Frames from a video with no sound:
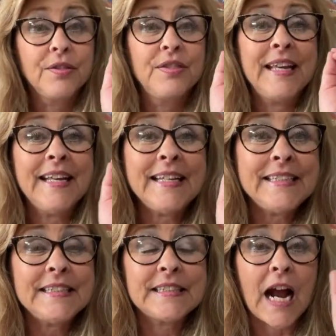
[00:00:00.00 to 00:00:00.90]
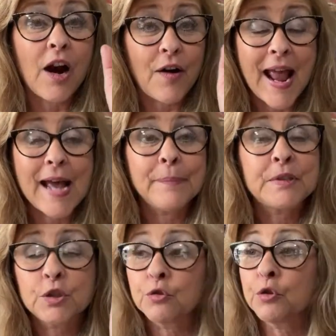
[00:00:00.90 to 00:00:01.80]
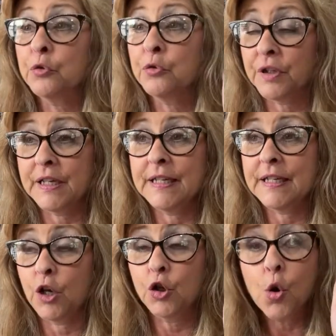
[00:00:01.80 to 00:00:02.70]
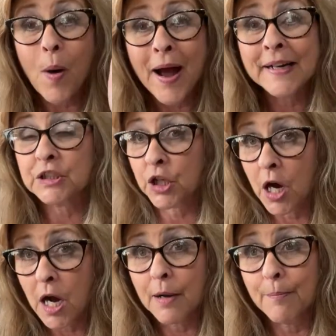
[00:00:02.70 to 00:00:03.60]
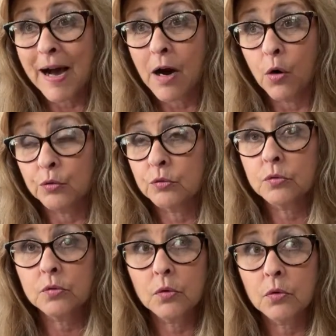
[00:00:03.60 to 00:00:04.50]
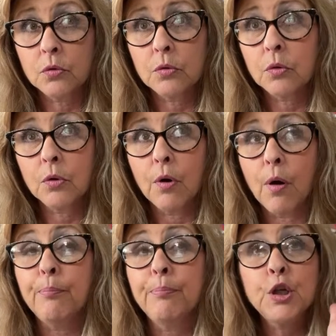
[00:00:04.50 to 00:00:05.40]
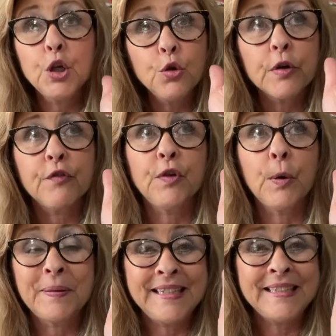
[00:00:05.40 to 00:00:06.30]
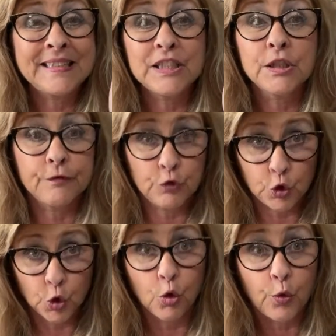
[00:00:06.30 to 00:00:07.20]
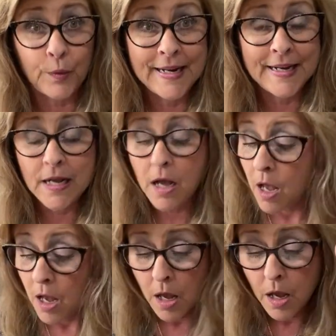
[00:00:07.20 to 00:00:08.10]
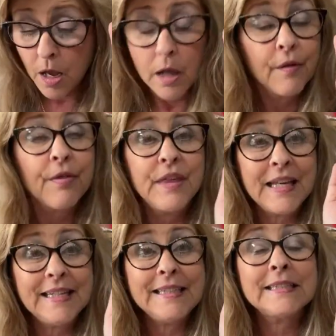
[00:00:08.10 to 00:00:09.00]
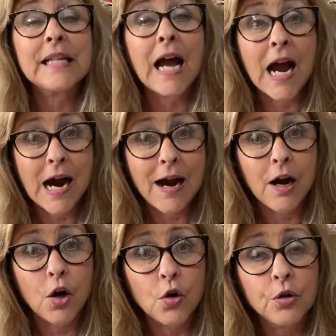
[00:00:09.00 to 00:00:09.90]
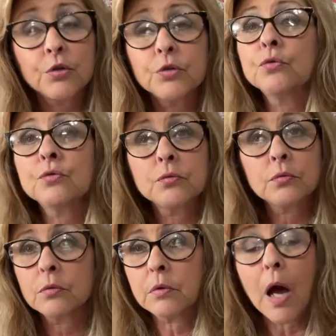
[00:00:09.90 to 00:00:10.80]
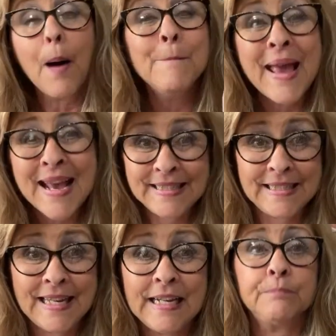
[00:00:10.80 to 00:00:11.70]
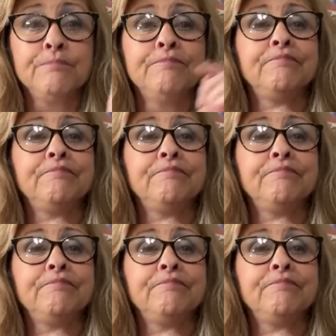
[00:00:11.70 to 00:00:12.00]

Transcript: these are absolutely, you want to talk about beautiful pieces of jewelry. These are amazing.